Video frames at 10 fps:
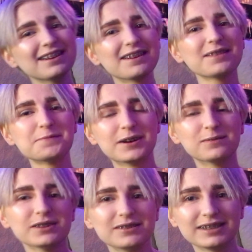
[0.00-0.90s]
you know the
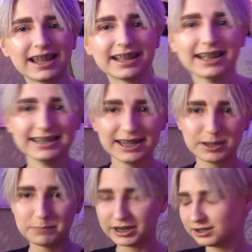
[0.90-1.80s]
one where you like
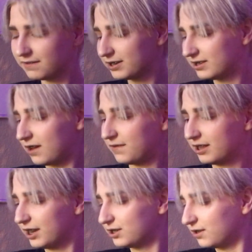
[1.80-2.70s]
take a picture of yourself and
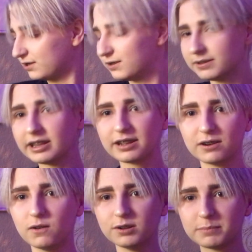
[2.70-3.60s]
it like shows you as like
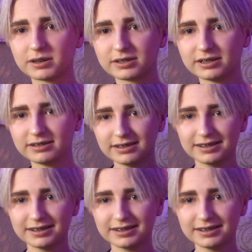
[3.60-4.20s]
an old person.